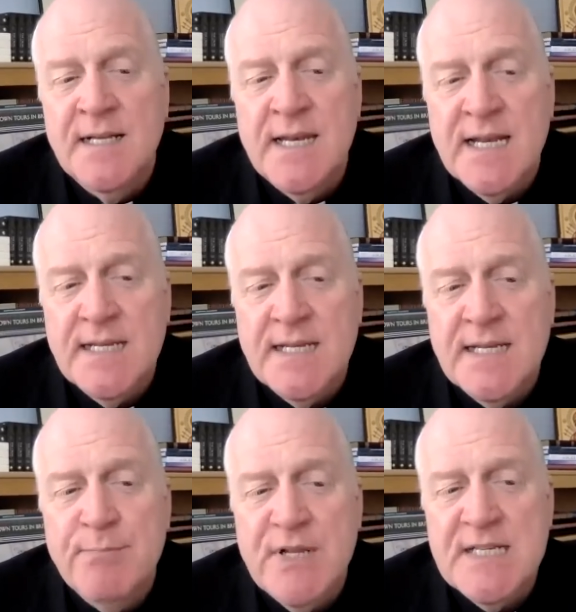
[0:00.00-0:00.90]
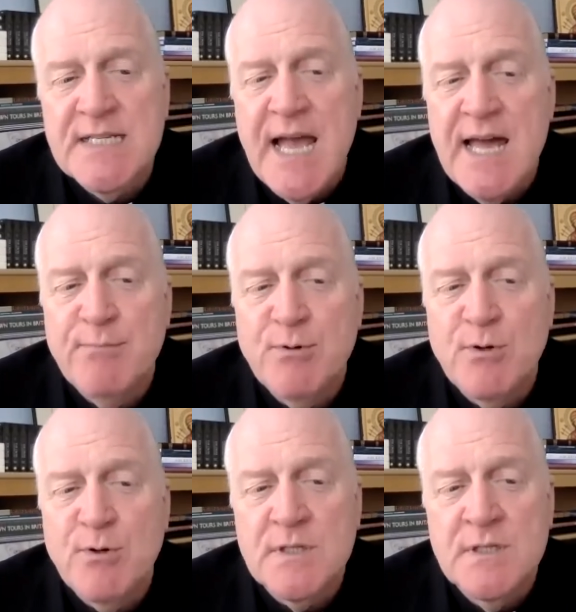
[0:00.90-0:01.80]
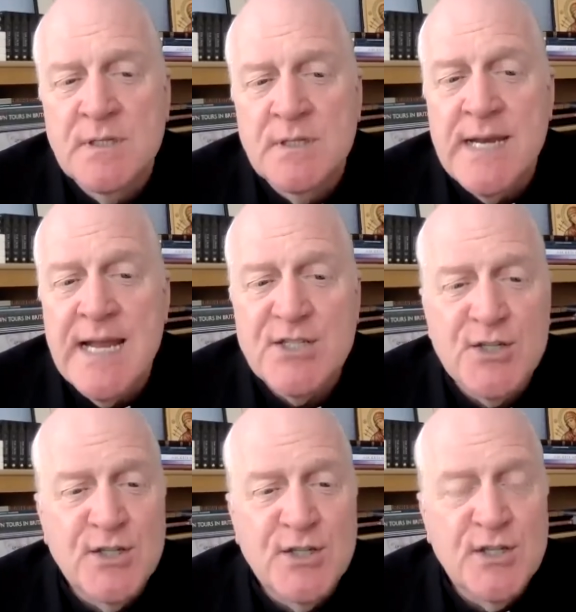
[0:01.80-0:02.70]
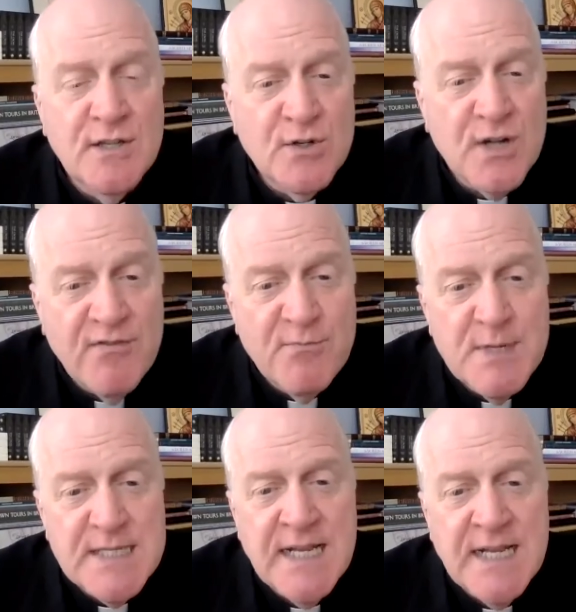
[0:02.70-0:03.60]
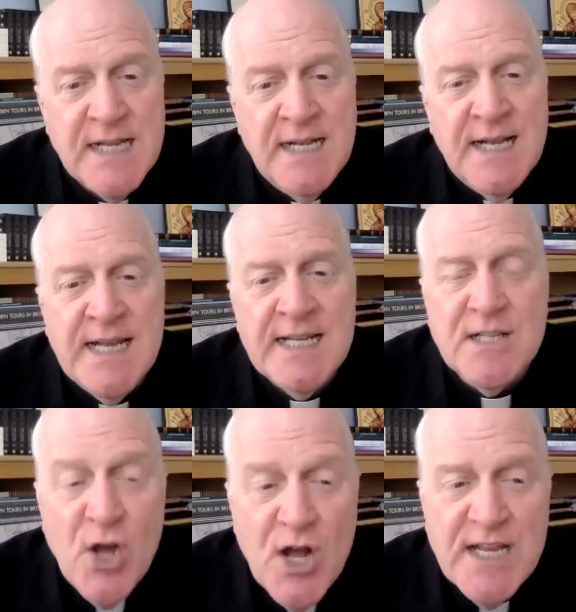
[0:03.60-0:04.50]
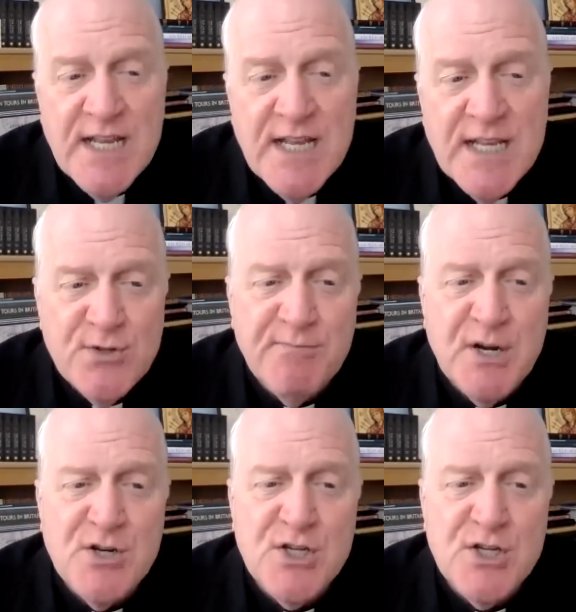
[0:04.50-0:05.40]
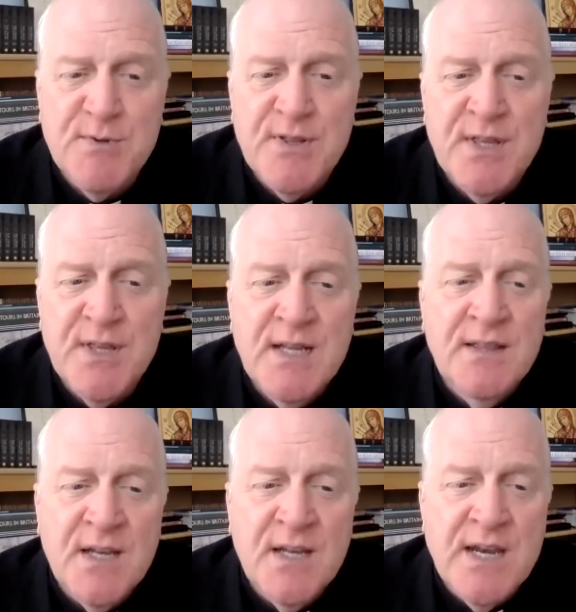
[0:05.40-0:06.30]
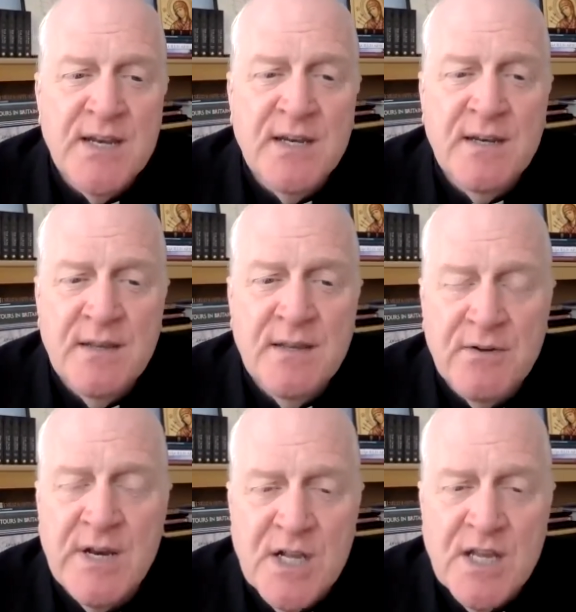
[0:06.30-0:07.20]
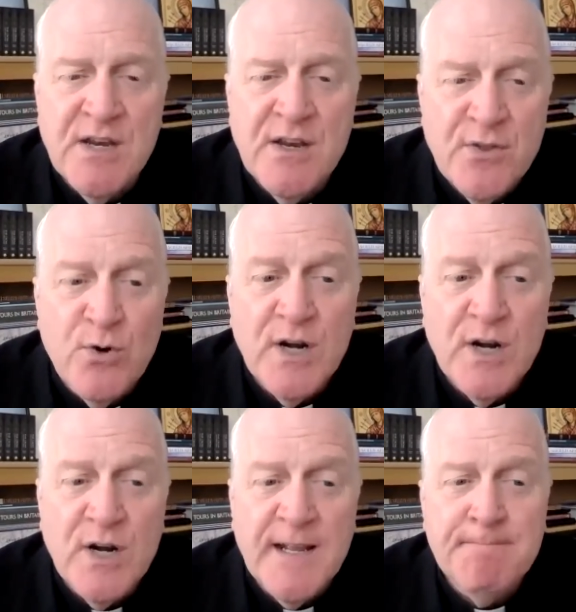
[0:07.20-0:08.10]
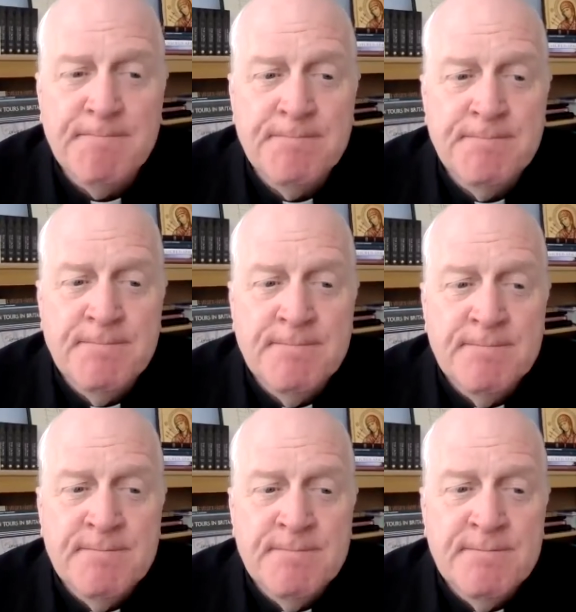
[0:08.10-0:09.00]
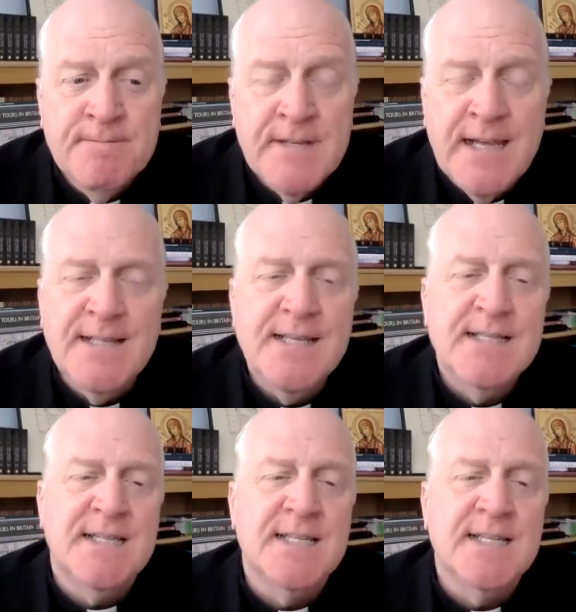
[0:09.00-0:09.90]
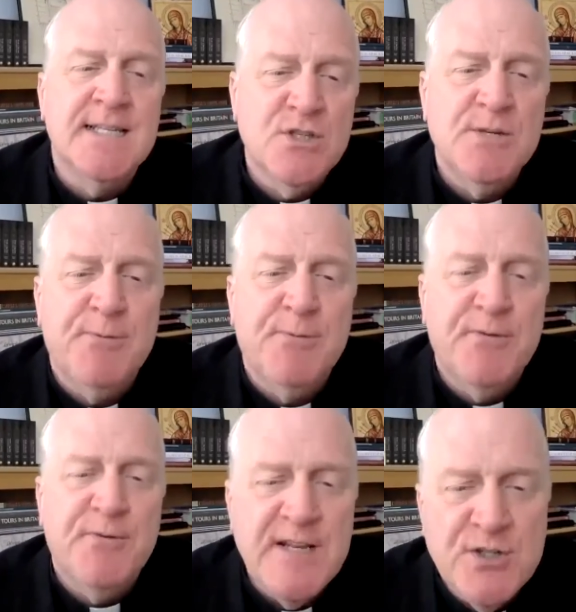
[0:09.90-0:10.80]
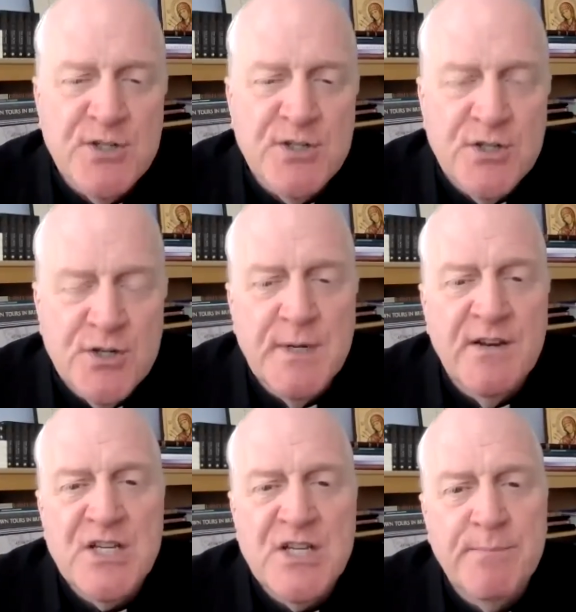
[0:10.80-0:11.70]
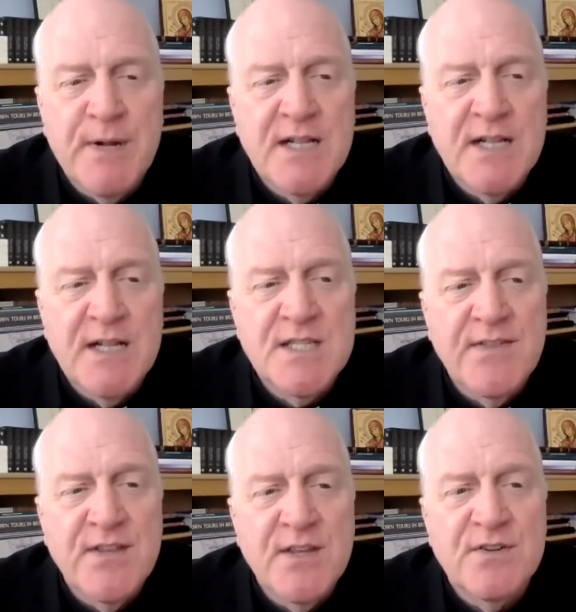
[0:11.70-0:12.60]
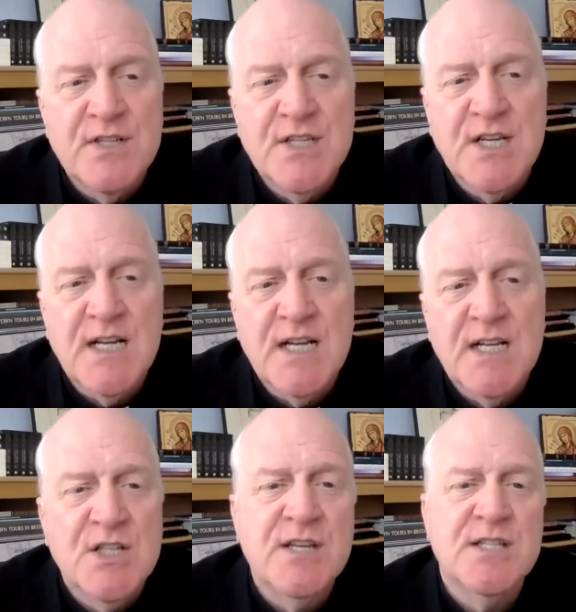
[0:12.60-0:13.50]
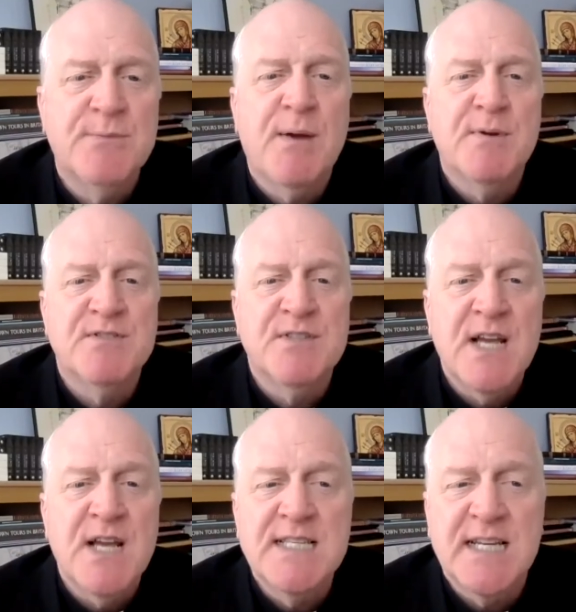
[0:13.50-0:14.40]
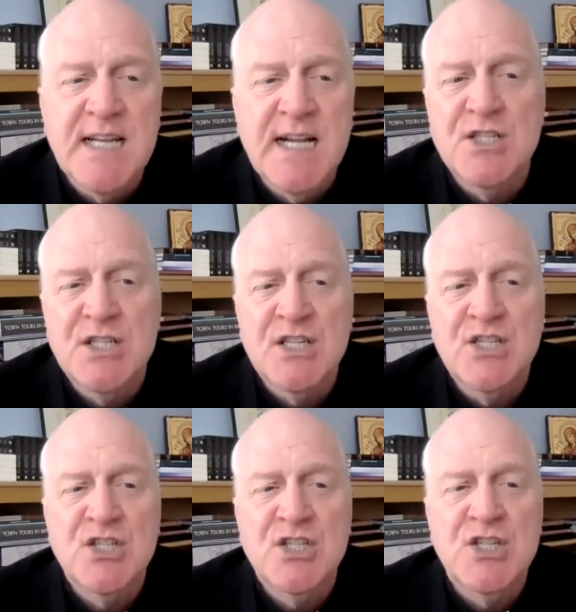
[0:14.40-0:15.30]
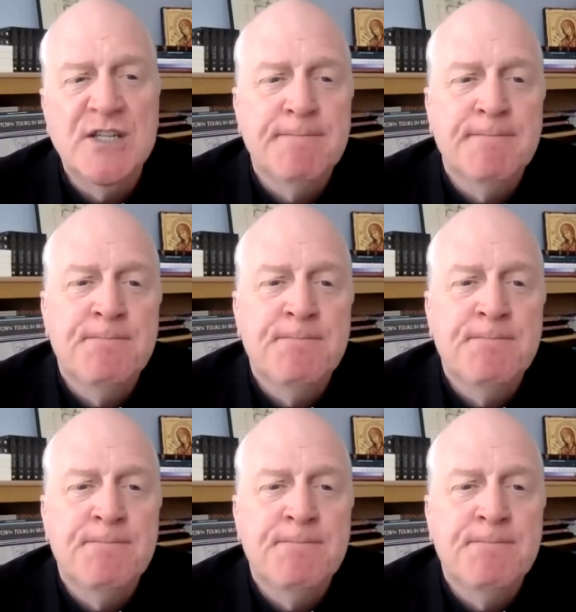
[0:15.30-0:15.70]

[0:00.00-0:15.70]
Connected Places Catapult, national and local governments, and has a long history of partnerships with the Greater London Authority. Ellie is an associate professor in urban innovation and policy at the University College London's Department of Science, Technology, and Engineering,